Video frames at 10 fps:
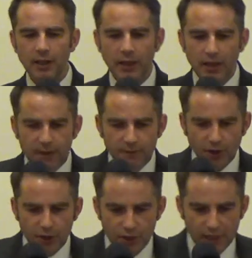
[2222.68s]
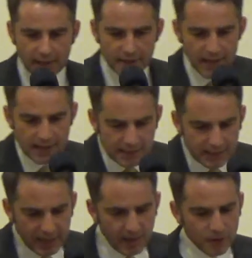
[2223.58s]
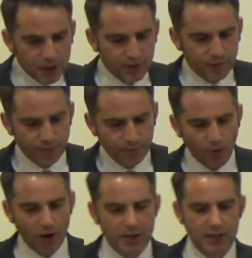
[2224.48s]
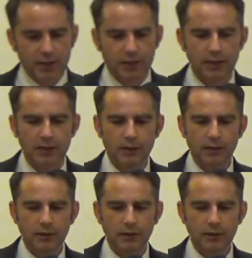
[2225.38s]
In verse 10, he gave his voice,